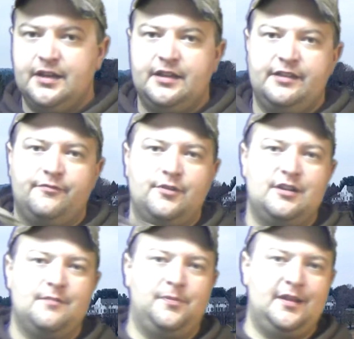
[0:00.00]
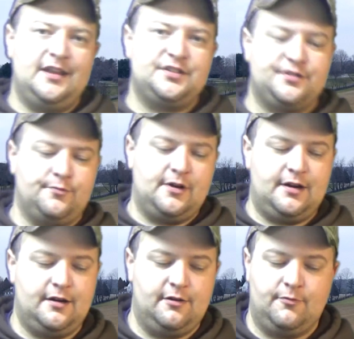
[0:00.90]
If we're in a place
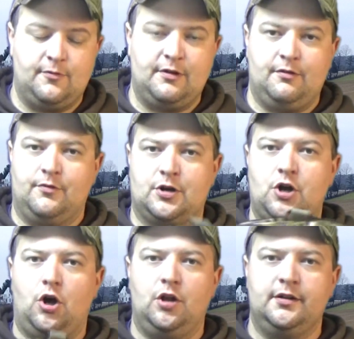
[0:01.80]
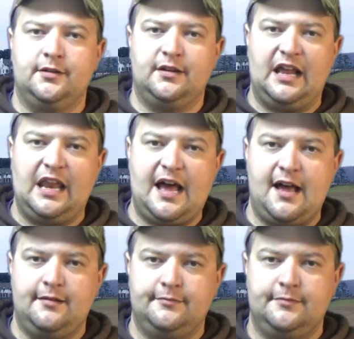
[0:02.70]
where we're calling a
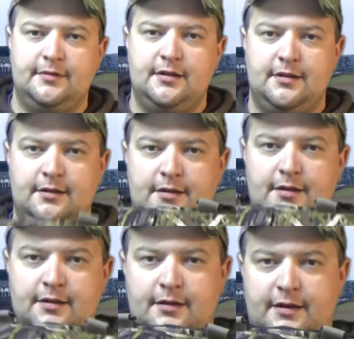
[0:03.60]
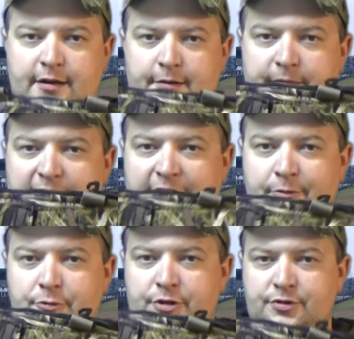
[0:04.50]
lot, I
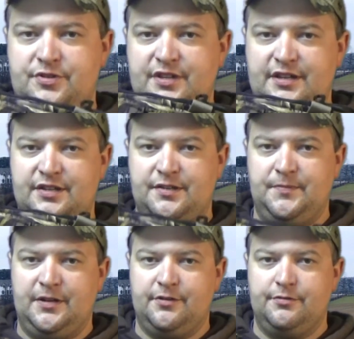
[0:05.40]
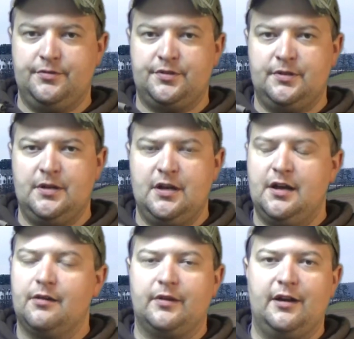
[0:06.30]
will use this because
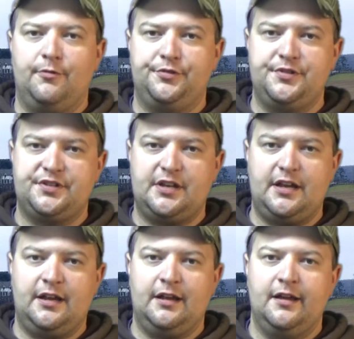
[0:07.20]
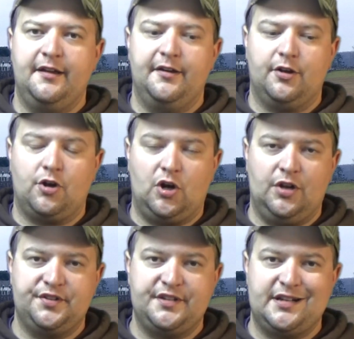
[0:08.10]
I don't care what you say,
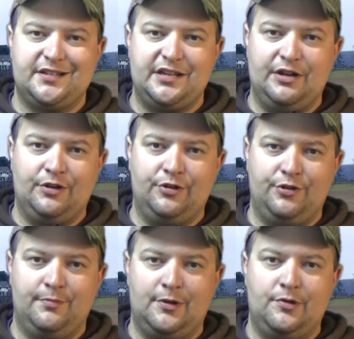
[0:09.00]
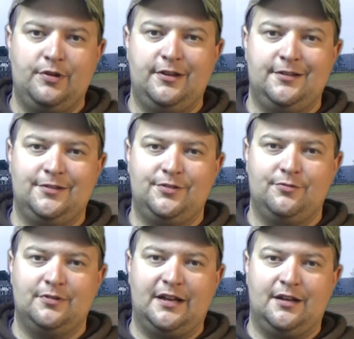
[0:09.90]
call does not sound good blown
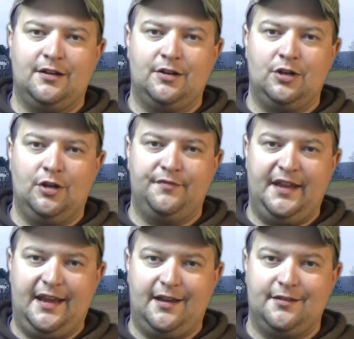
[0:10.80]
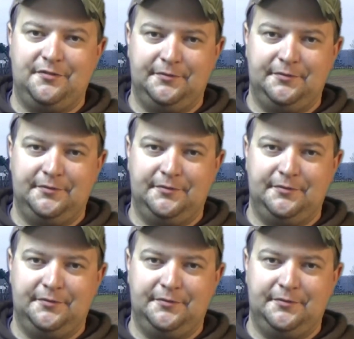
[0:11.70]
into a gloved hand.